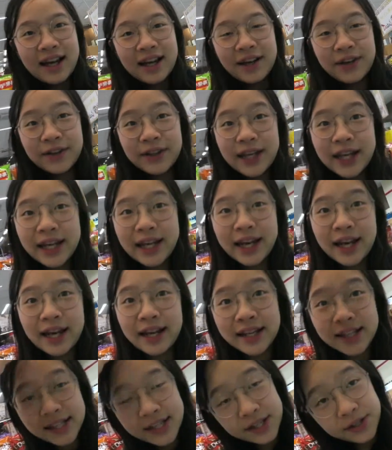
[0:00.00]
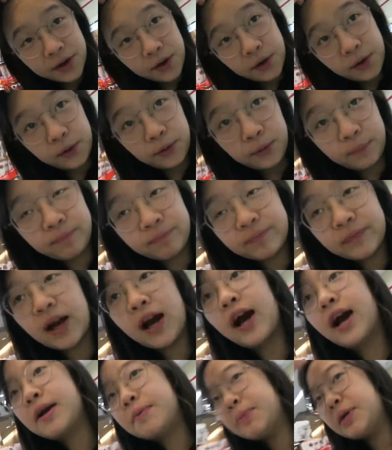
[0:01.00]
Okay guys, so
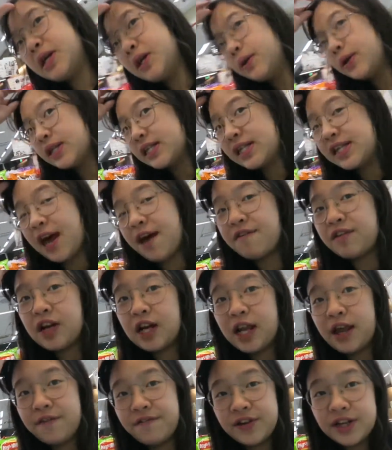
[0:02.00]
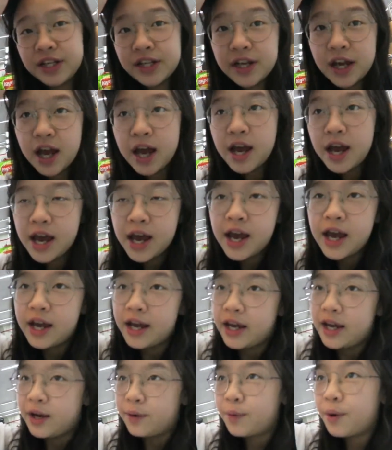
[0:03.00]
I'm here in 7-Eleven.
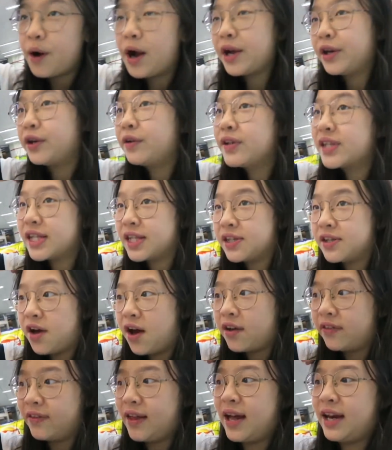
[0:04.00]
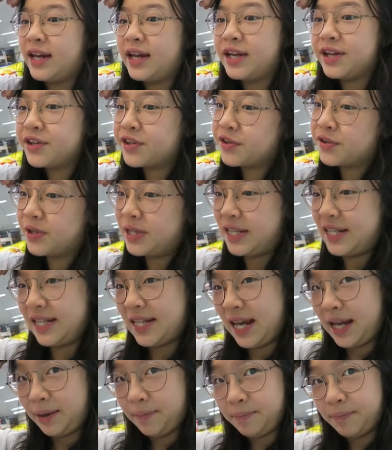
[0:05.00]
Well, I know it's not that interesting,
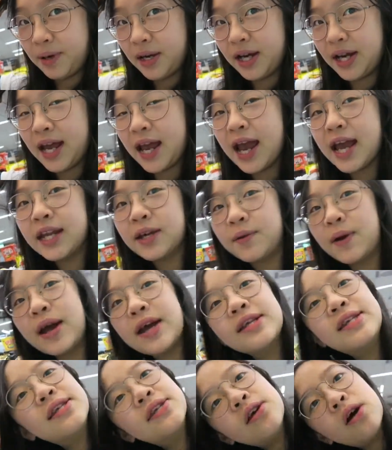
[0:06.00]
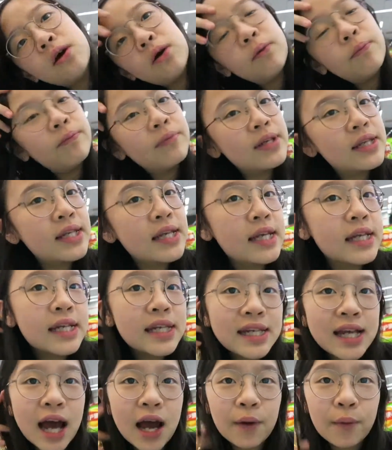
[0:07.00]
but anyway, so since
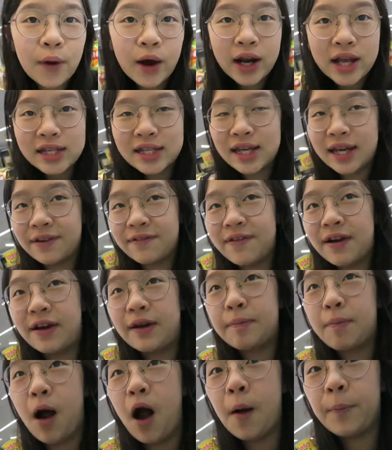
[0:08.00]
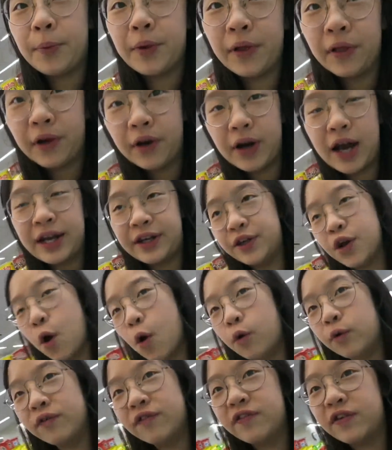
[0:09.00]
Taiwan is like very popular and
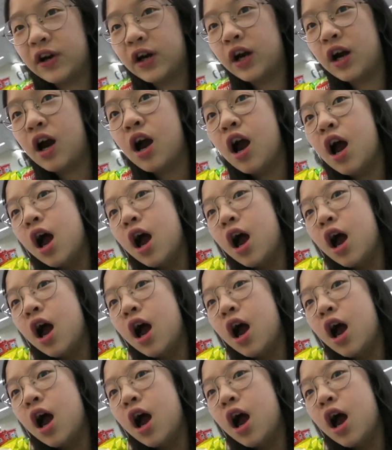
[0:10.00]
known for